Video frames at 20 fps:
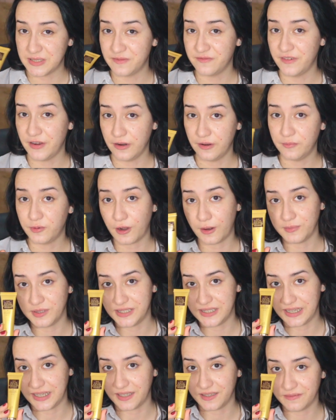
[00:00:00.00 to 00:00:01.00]
very
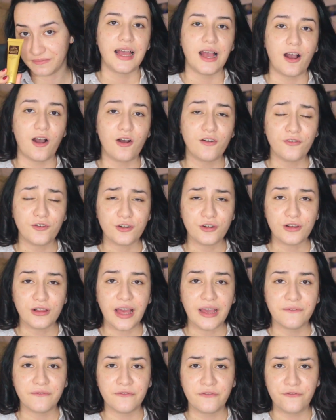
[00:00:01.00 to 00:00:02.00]
promising. Overall,
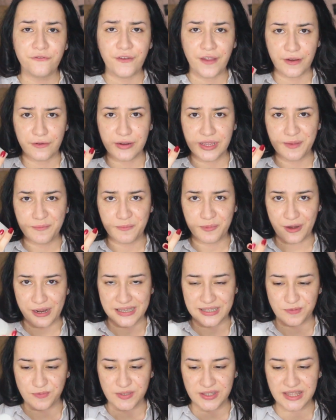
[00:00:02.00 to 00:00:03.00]
I'm very
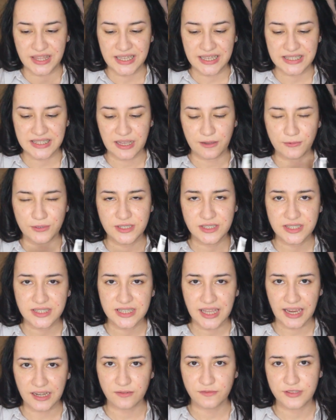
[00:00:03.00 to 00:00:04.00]
impressed with this. I was
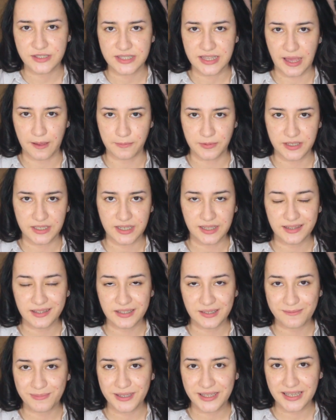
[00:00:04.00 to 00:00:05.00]
kind of skeptical in
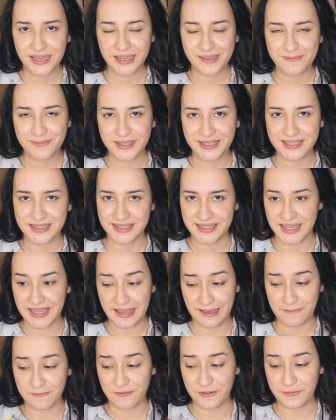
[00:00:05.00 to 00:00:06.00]
the beginning because they
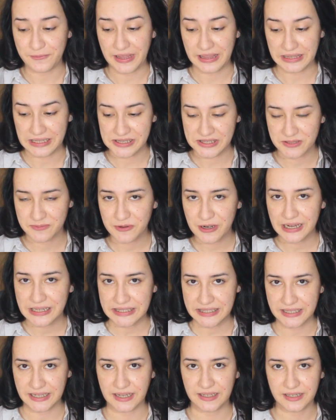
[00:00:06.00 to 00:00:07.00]
came from
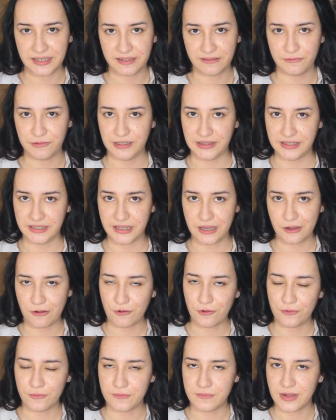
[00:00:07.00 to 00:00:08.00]
Aliexpress and I didn't really
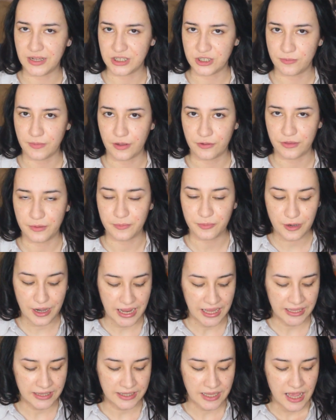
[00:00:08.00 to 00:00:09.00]
know much about the
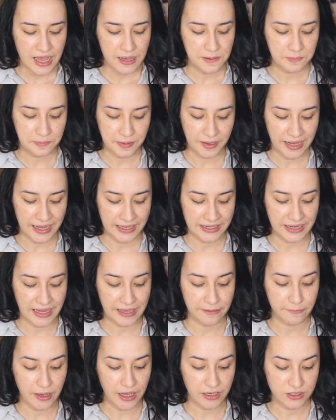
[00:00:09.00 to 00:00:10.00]
brand, but
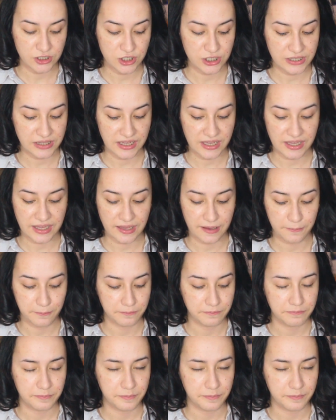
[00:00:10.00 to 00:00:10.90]
I'm actually